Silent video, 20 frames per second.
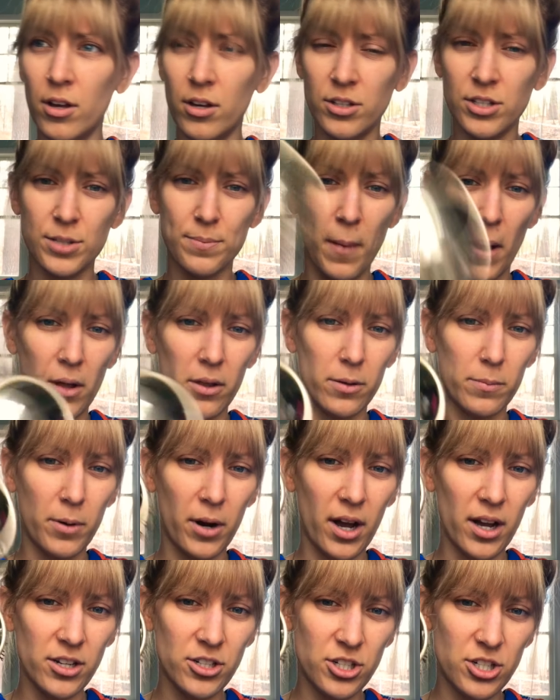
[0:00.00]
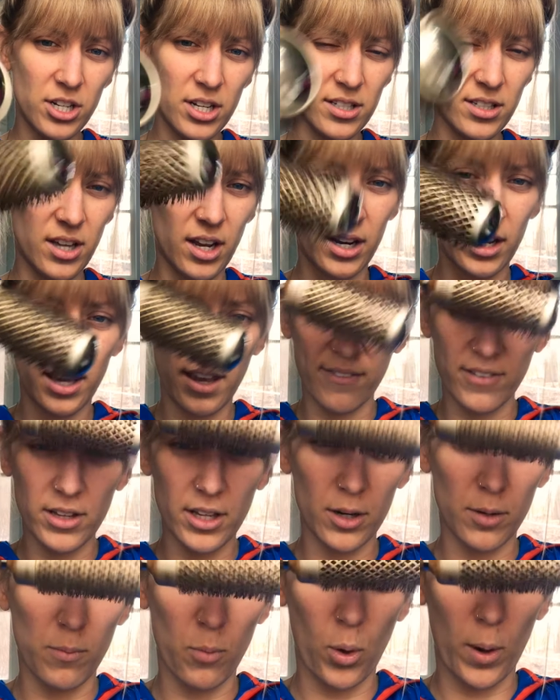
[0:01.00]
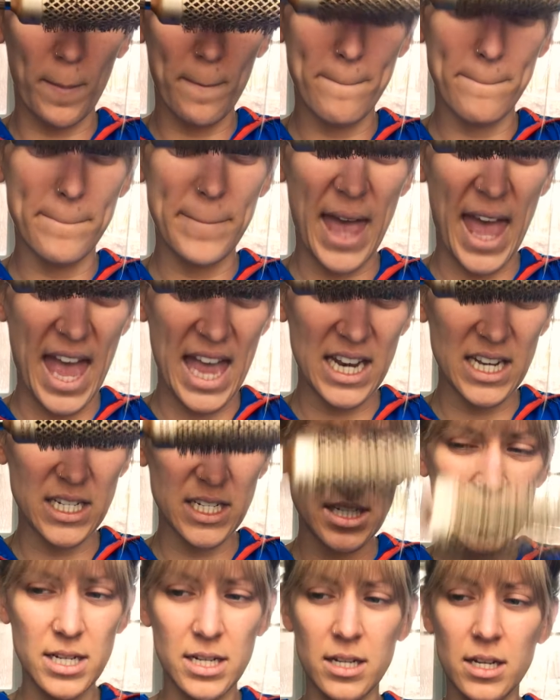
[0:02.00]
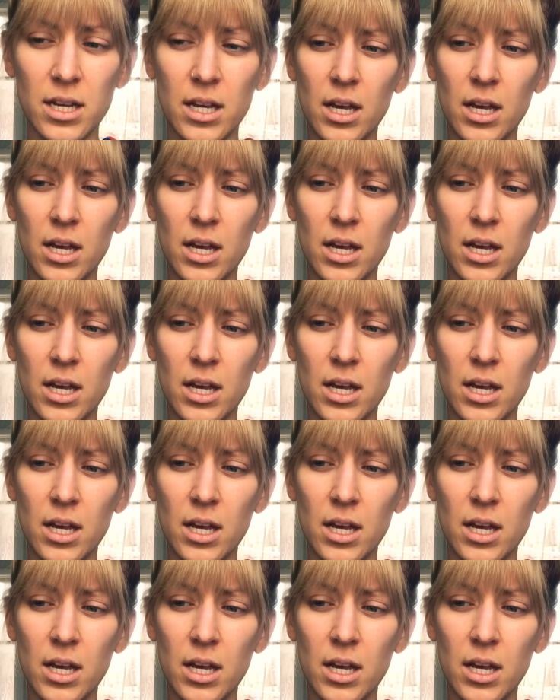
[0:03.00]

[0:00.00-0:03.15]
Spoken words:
Smaller brush is gonna give a little more bend.